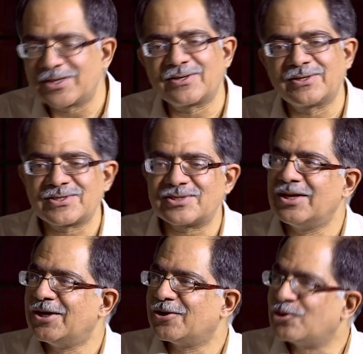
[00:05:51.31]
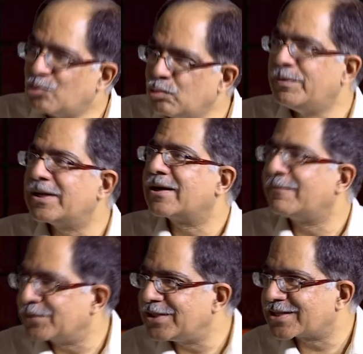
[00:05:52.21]
Because two big
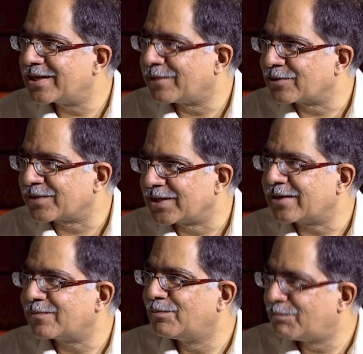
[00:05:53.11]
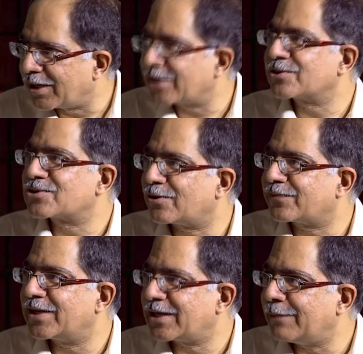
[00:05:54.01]
companies came out of that, mm -hmm.
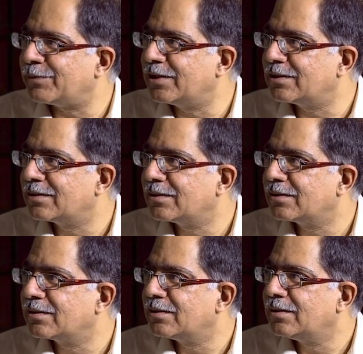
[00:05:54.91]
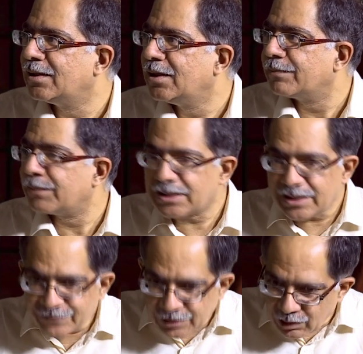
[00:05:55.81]
Microsoft and Apple. Mm -hmm. Very but true.
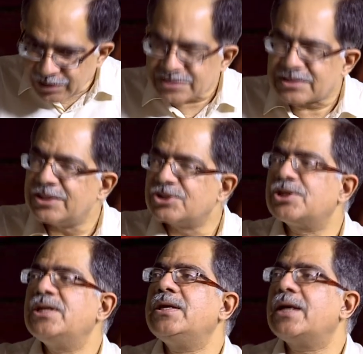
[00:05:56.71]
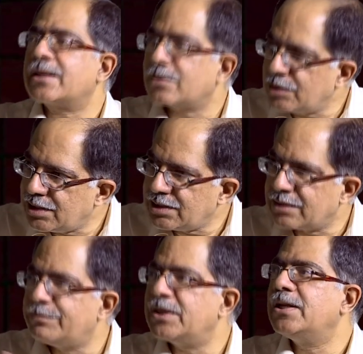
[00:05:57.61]
they were essentially at in
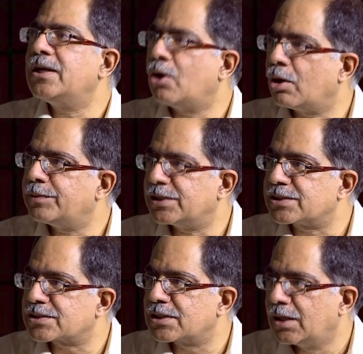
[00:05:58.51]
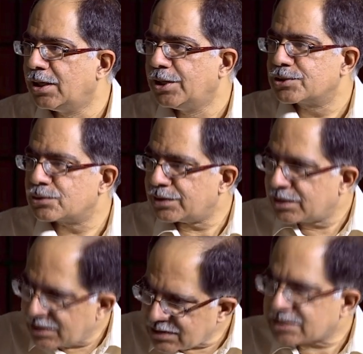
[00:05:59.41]
the beginning hobbyists. Mm -hmm. So
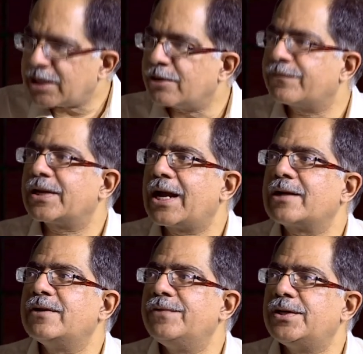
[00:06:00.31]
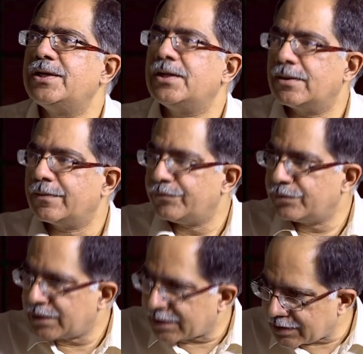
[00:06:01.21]
this kind of an activity
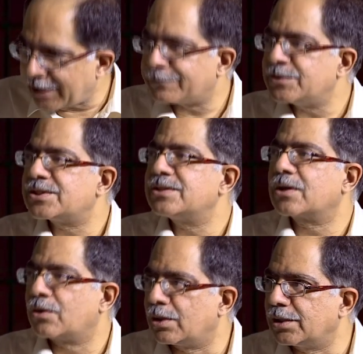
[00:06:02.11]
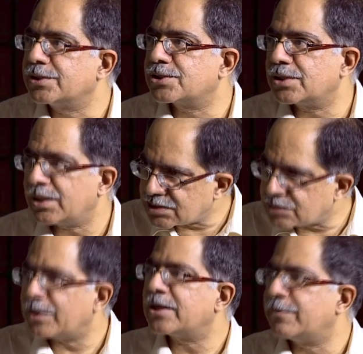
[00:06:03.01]
that happens in the college is
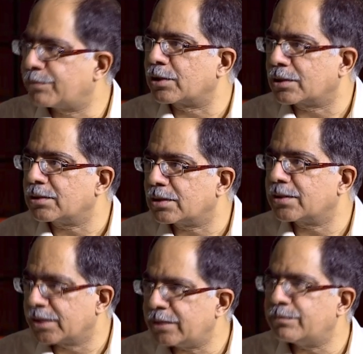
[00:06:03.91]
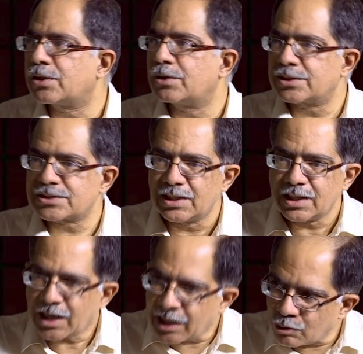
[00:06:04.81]
very important, right? Yes. Because
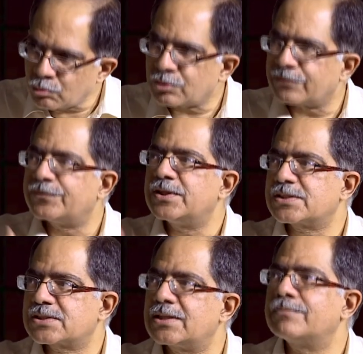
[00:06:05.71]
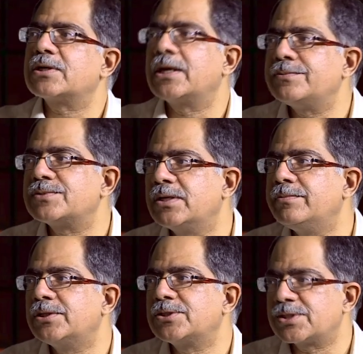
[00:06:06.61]
out of this sometimes
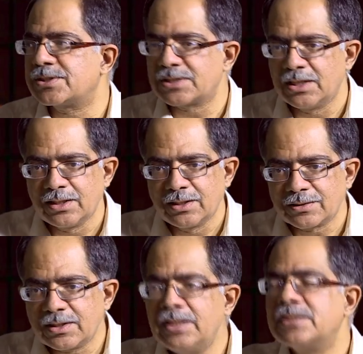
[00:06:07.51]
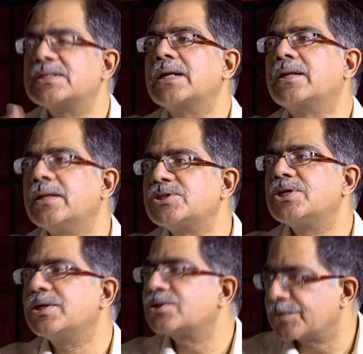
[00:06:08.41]
emerges things that can
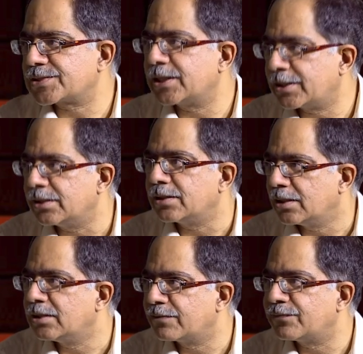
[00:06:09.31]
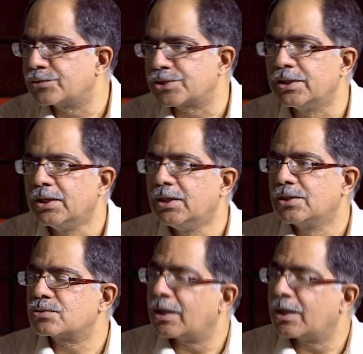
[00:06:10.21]
change society in the mm-hmm. future. Mm -hmm.